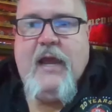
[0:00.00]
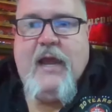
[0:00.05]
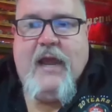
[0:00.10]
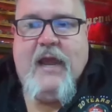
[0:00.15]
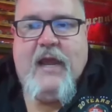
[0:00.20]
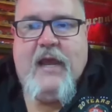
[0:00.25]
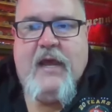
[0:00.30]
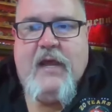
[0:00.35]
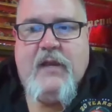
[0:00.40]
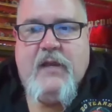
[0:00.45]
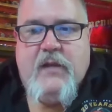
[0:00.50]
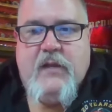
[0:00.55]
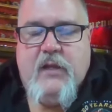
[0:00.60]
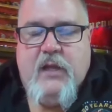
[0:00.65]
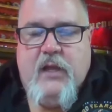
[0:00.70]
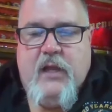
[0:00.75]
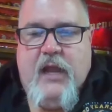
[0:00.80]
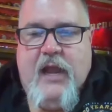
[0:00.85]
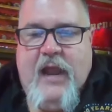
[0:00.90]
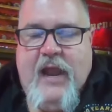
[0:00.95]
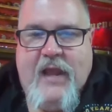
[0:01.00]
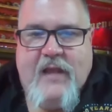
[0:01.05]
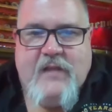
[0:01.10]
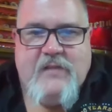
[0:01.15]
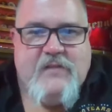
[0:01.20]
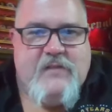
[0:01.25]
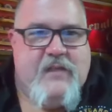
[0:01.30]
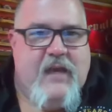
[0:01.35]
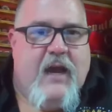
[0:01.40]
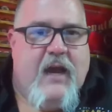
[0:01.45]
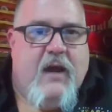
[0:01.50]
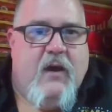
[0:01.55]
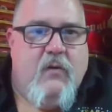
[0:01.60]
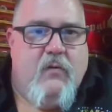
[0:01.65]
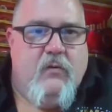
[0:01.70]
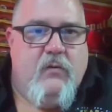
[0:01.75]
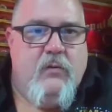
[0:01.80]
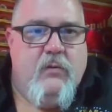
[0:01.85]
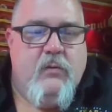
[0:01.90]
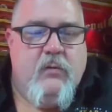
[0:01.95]
and hands
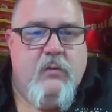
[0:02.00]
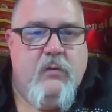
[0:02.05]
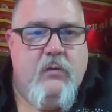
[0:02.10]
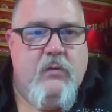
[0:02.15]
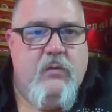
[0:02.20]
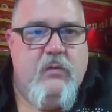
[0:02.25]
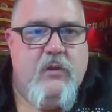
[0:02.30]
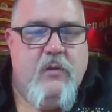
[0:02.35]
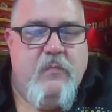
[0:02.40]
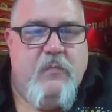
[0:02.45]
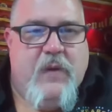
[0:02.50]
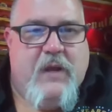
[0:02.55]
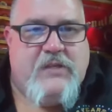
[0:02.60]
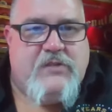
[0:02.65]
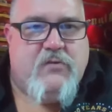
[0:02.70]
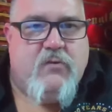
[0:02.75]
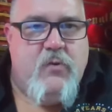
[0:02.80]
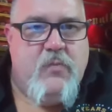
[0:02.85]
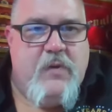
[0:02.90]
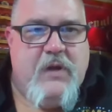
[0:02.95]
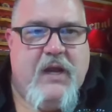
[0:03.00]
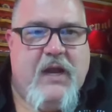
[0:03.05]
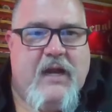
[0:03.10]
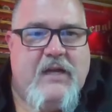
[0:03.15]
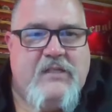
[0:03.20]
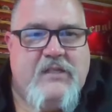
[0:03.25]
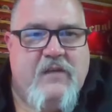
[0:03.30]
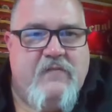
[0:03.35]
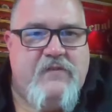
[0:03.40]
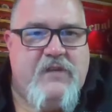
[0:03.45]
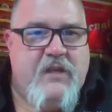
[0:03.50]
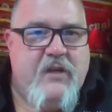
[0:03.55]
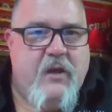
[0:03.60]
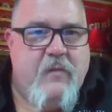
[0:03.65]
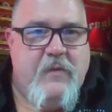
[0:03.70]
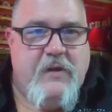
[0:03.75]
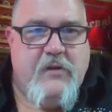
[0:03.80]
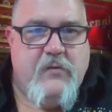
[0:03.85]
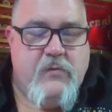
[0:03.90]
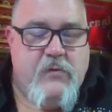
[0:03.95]
down, the best group of guys I've seen
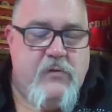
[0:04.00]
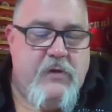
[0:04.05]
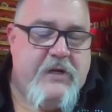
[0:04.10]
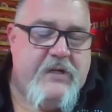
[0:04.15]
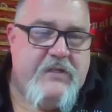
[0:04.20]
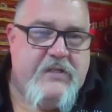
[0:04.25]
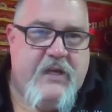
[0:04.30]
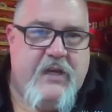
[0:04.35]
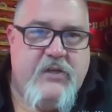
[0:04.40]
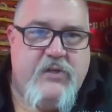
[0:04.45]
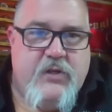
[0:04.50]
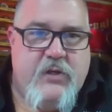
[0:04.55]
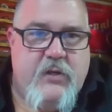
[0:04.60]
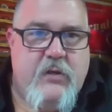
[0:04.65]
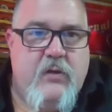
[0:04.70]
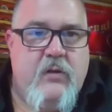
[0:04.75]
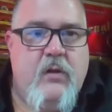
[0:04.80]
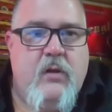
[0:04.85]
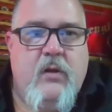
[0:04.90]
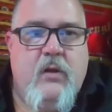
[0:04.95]
come into an organization